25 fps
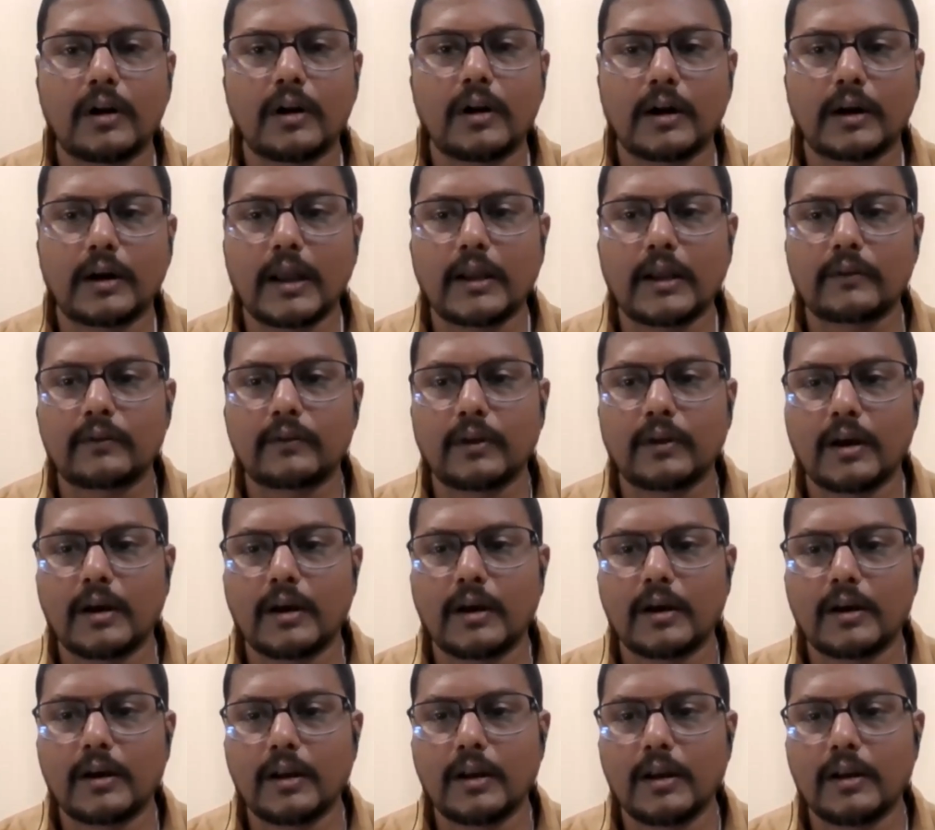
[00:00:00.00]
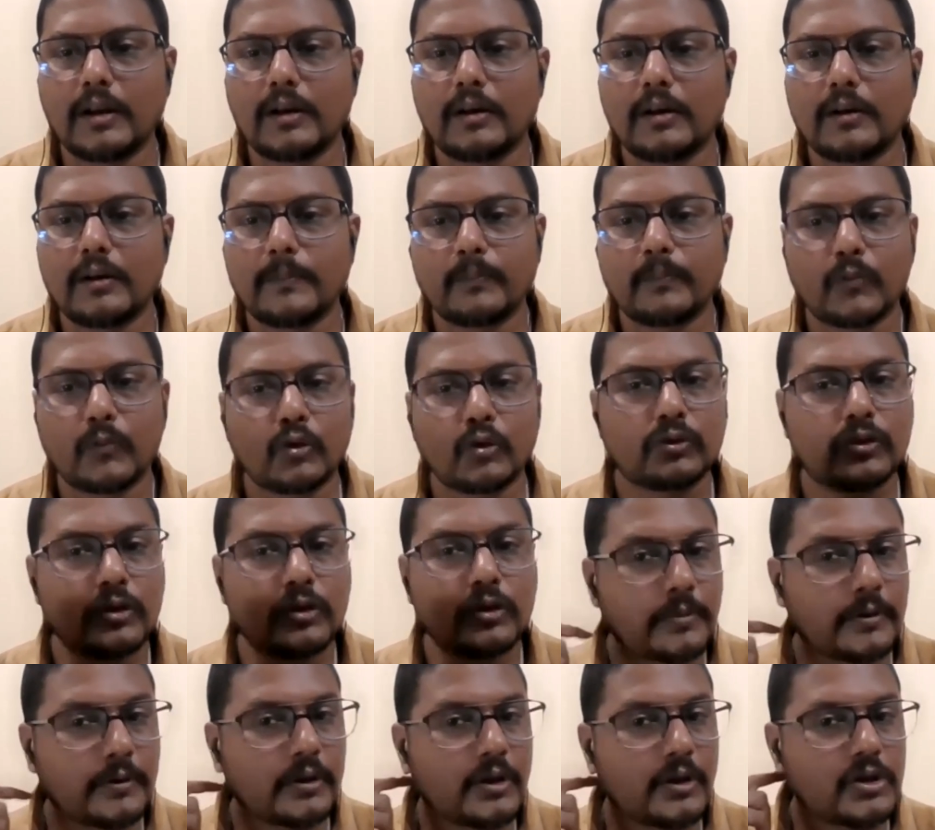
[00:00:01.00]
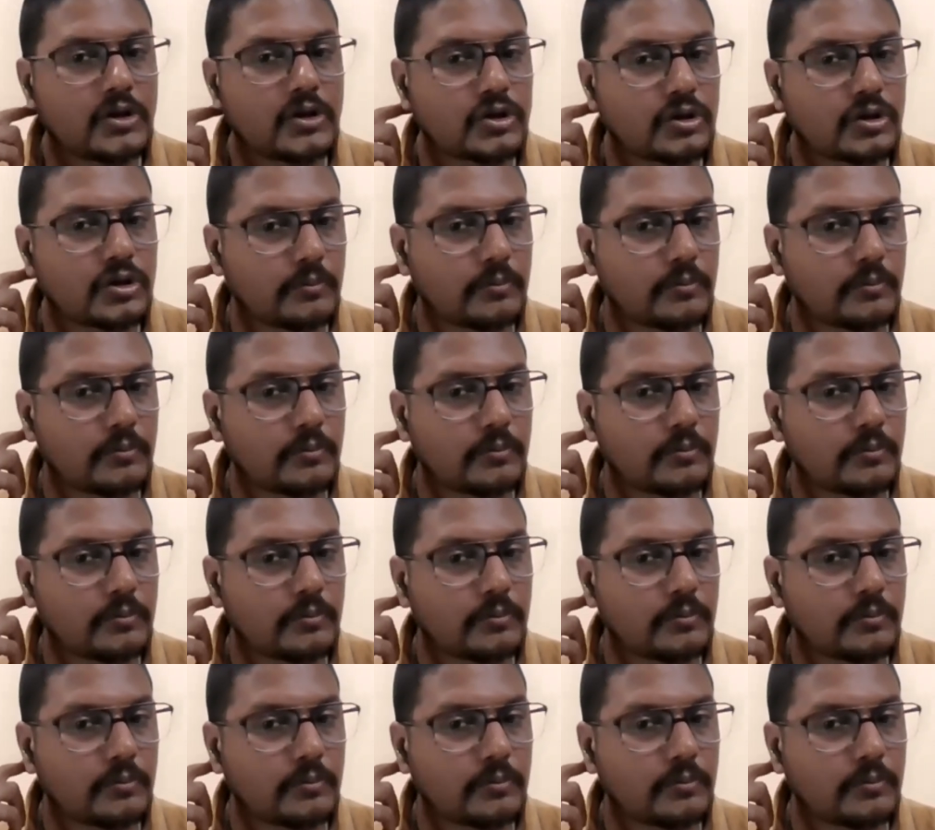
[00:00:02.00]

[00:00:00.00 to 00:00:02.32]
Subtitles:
attacks are in Uttar Pradesh,